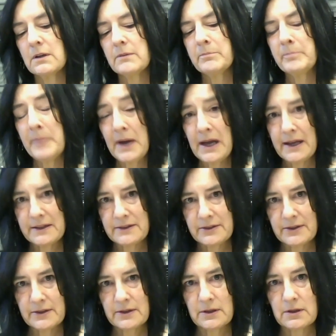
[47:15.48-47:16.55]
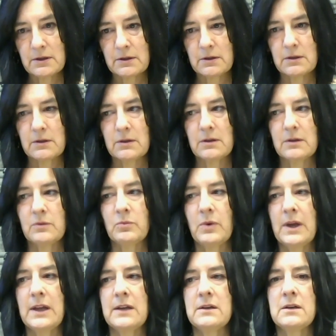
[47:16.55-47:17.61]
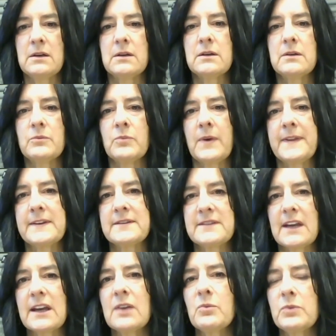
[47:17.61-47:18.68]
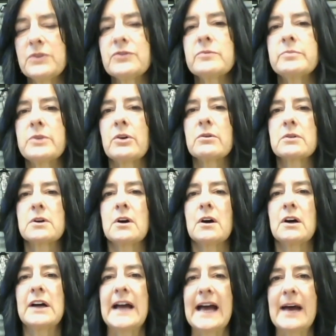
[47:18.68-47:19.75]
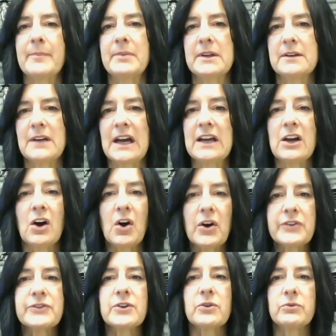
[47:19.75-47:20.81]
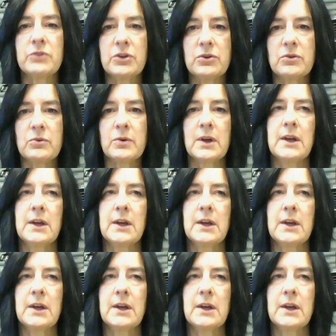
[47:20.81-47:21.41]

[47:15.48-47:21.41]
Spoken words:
But when the second whistleblower call happened, I also knew